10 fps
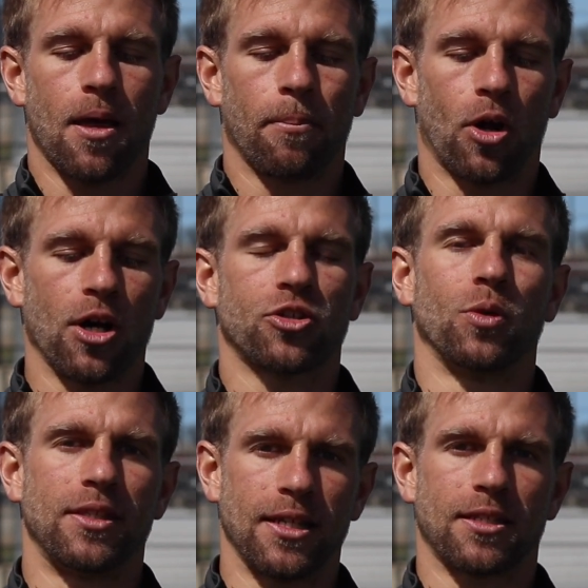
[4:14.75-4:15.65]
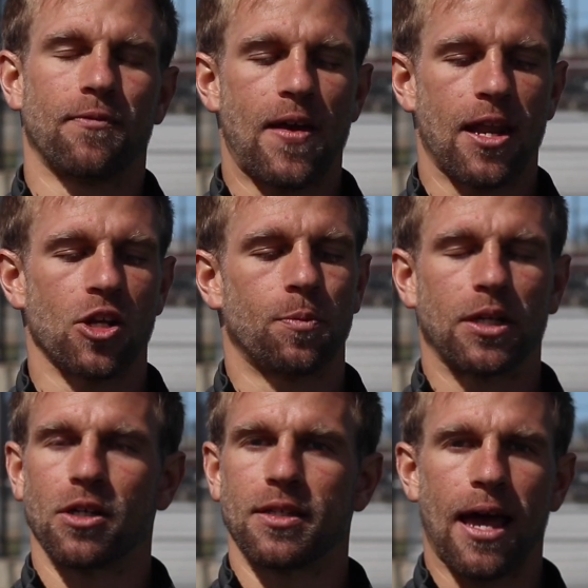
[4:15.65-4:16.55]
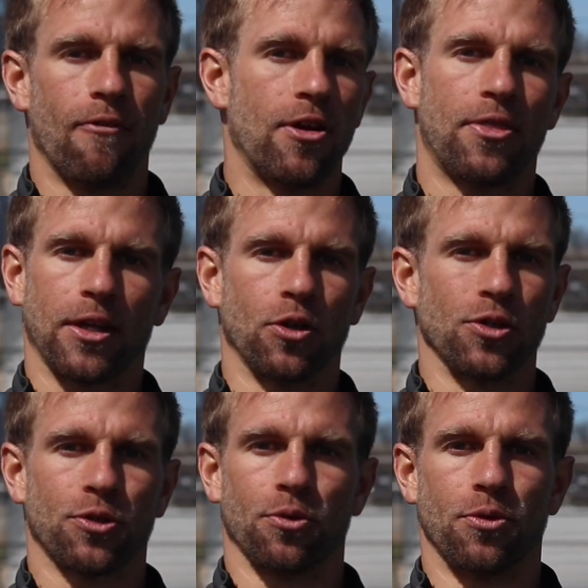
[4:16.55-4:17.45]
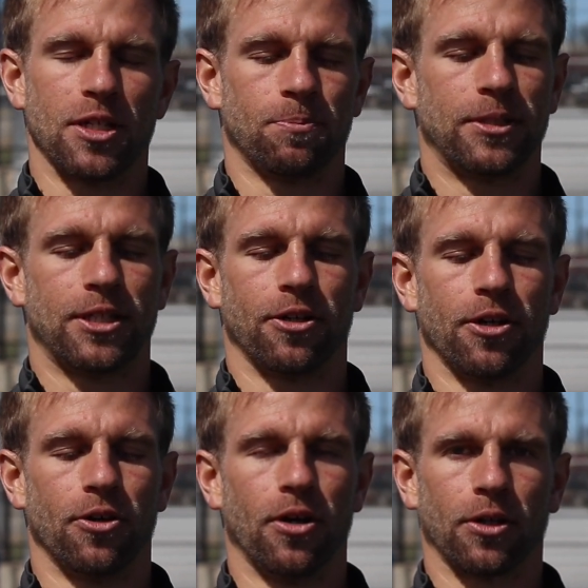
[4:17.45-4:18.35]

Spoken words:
but also a disadvantage because everything goes through this material,